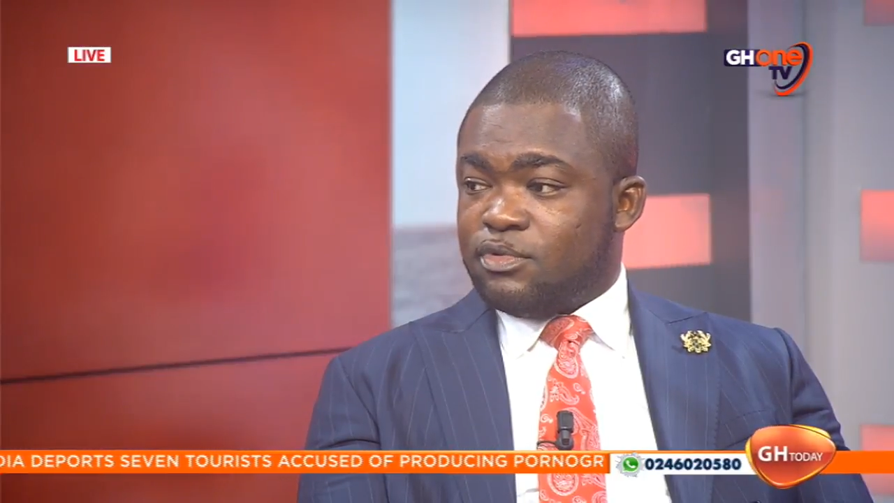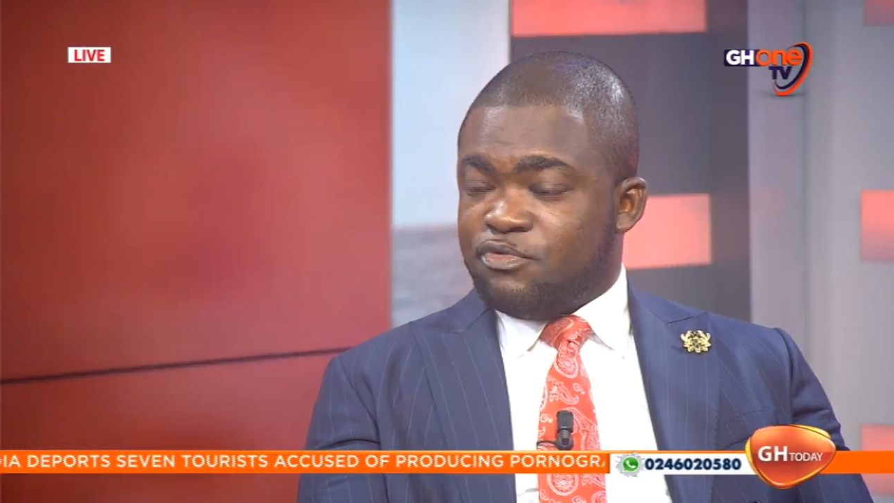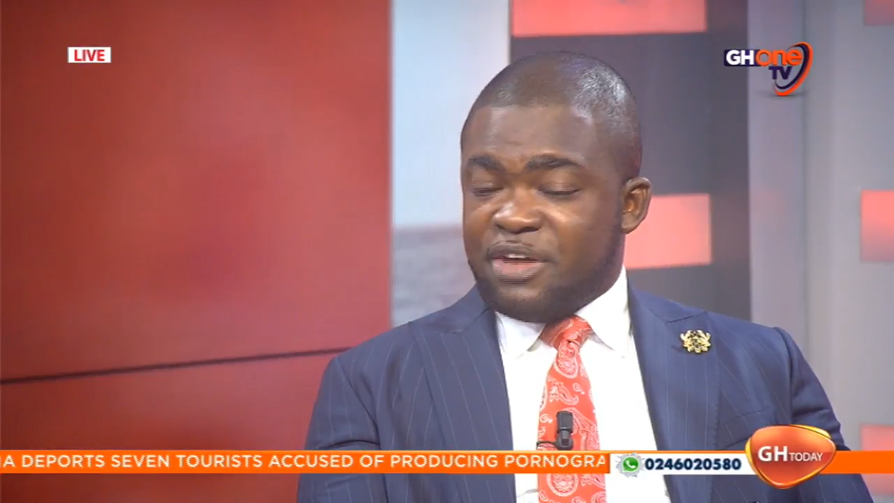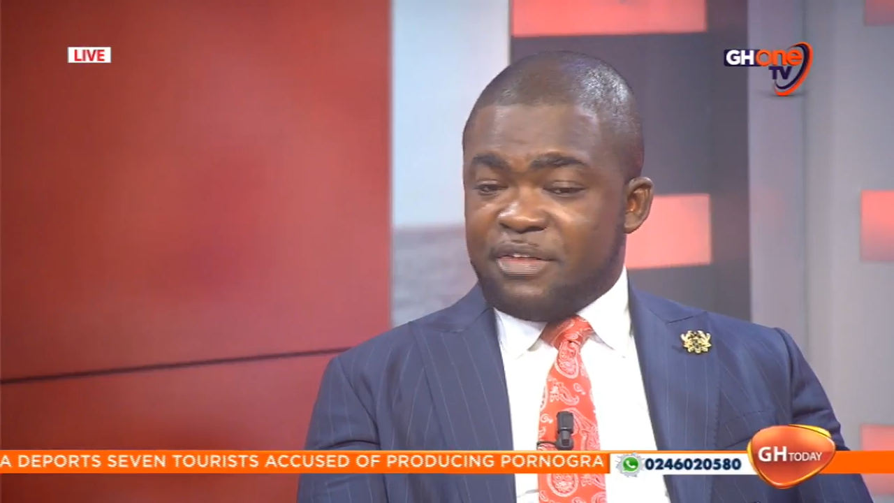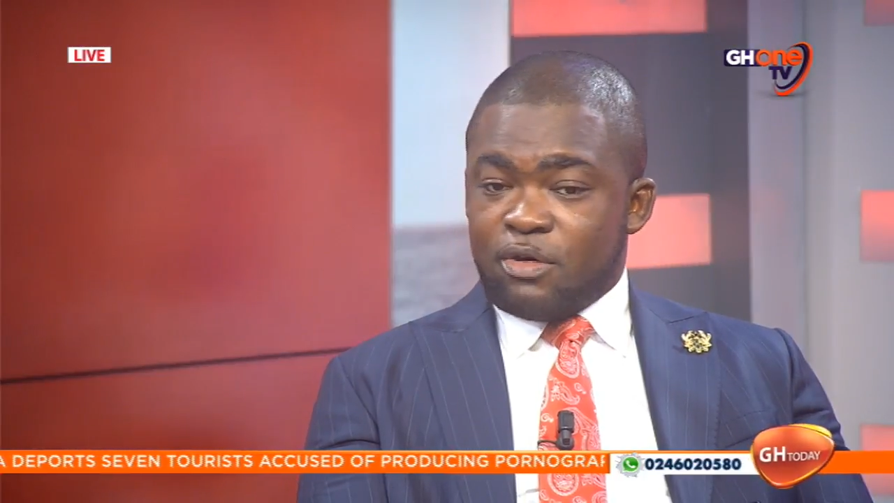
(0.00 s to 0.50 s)

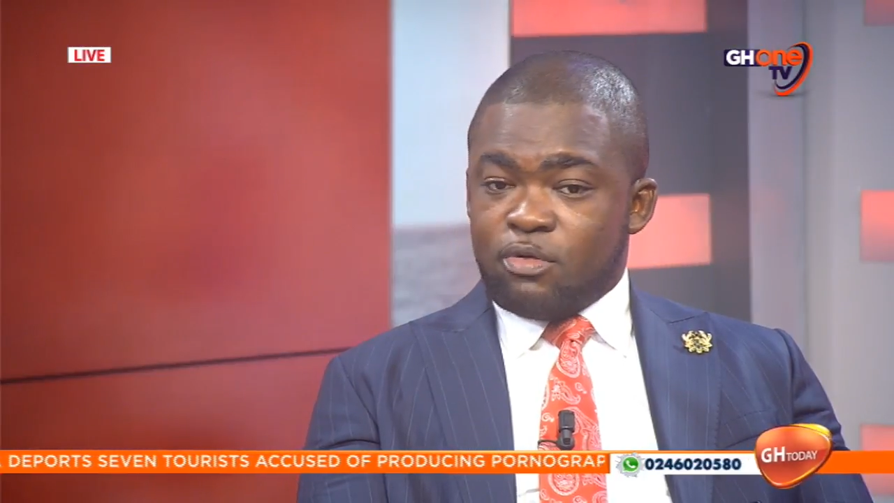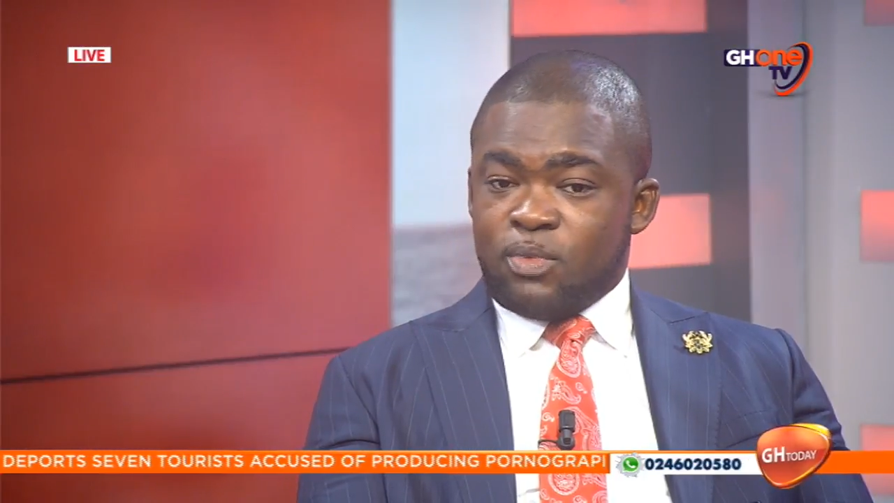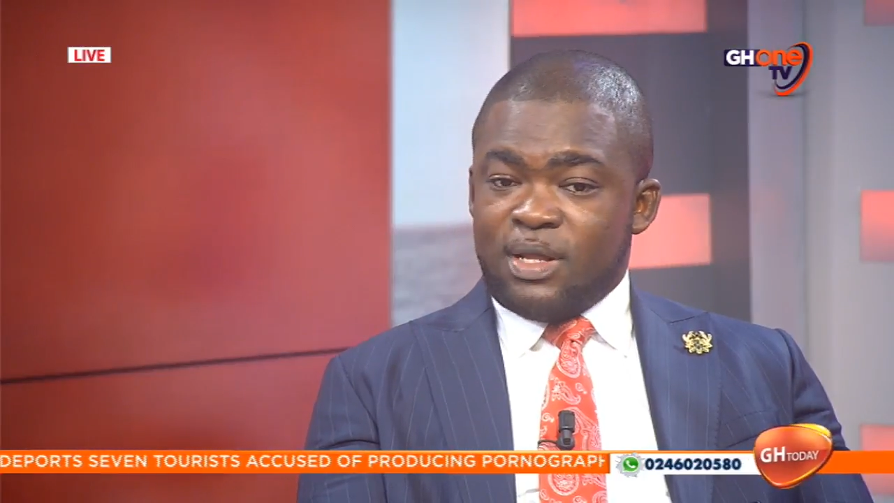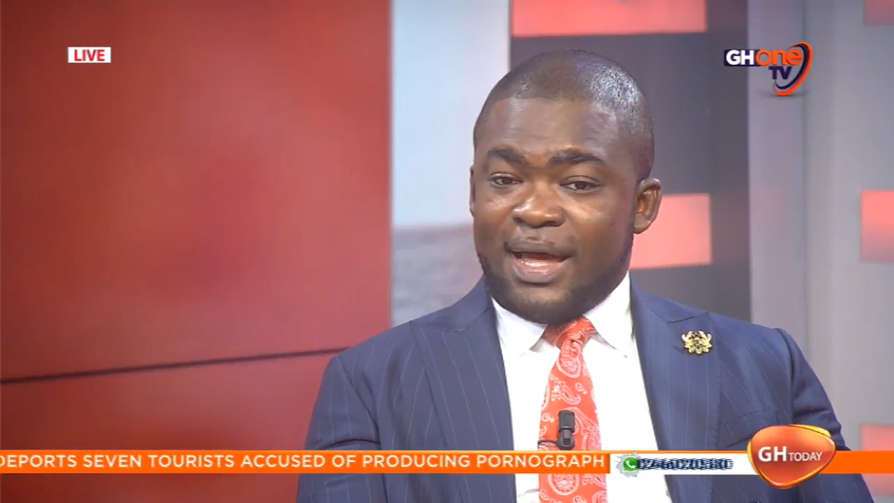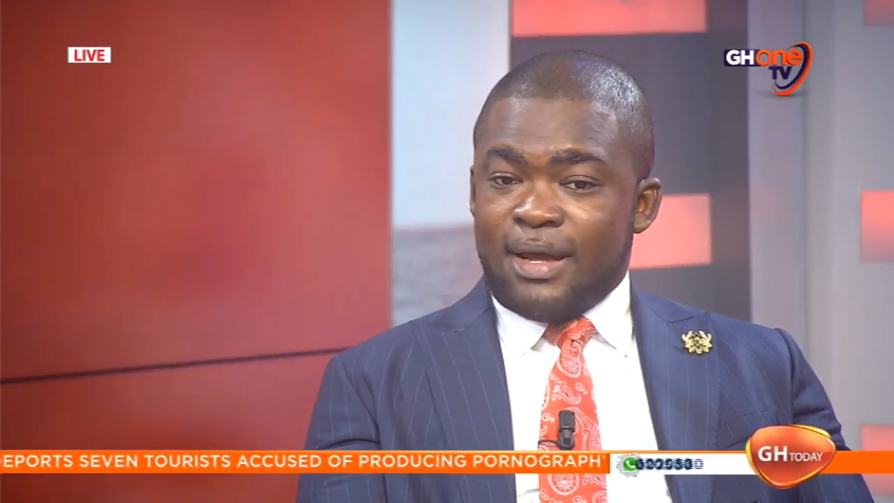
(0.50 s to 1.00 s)
Very, very good.
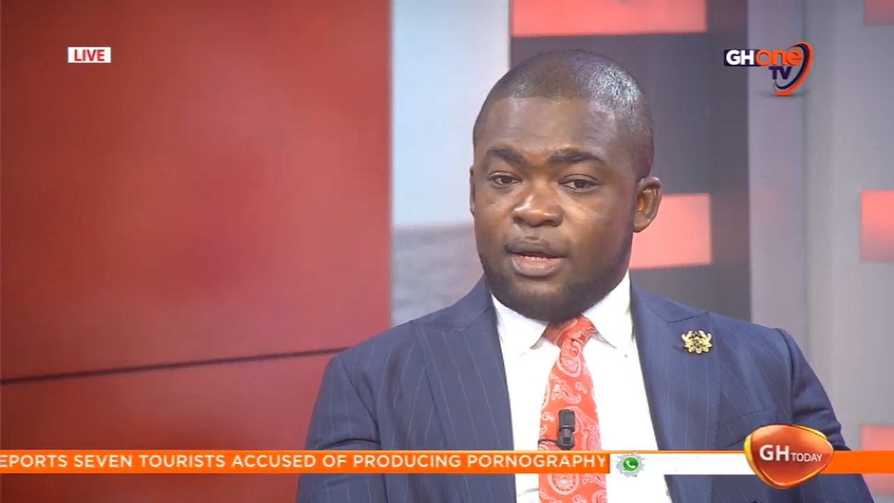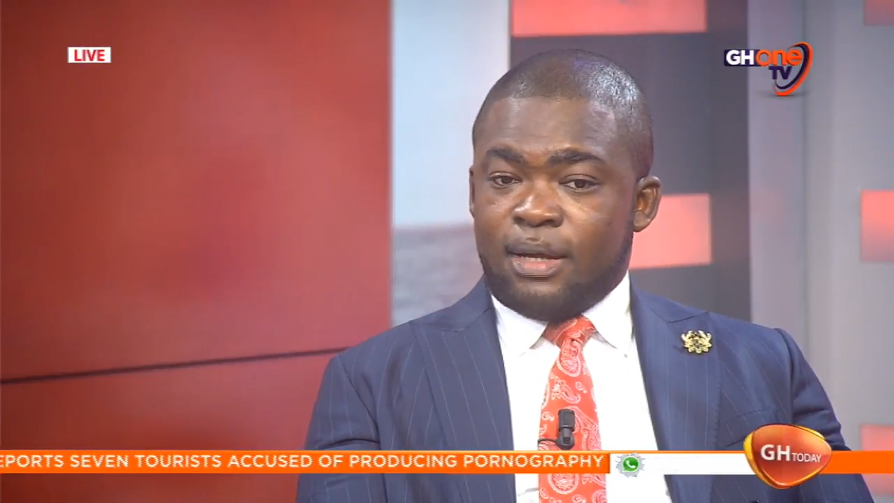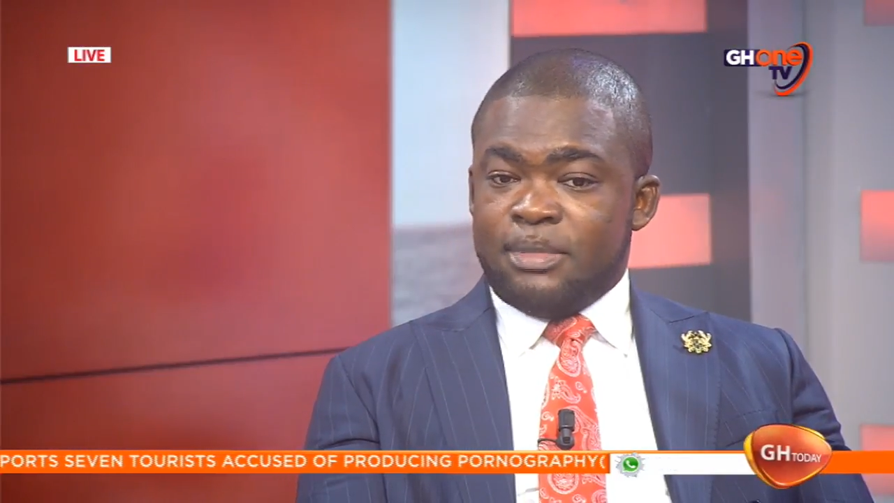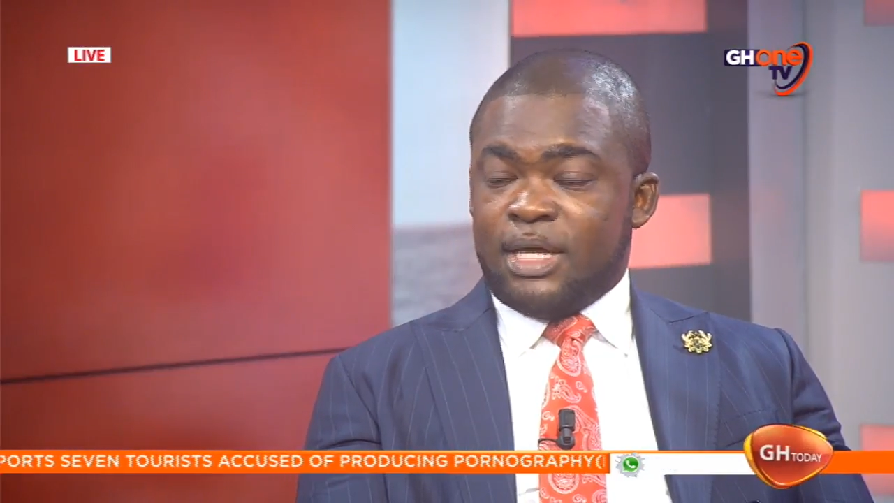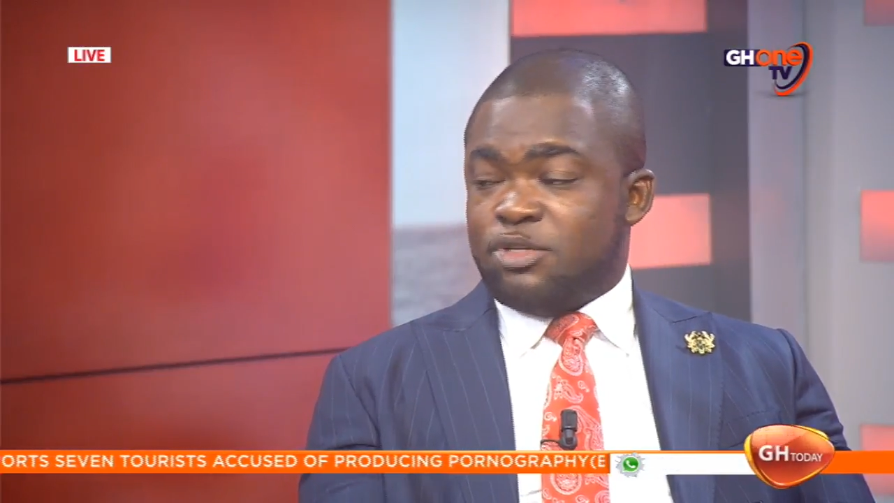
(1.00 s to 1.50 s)
Well, I mean,